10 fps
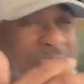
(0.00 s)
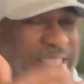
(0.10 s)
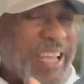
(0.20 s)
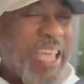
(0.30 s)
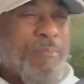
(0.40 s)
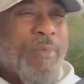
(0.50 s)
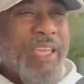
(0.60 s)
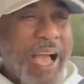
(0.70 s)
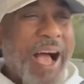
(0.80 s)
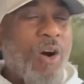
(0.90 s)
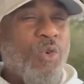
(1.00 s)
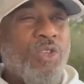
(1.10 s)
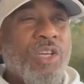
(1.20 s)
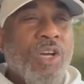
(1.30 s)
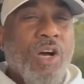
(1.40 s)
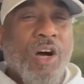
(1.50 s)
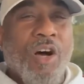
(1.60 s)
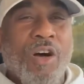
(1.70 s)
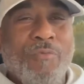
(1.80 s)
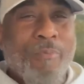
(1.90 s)
take me out
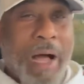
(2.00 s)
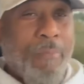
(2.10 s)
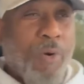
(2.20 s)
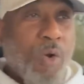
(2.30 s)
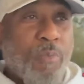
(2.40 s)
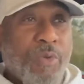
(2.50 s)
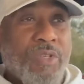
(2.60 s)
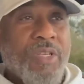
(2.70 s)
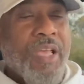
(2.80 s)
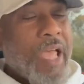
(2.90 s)
of my purpose.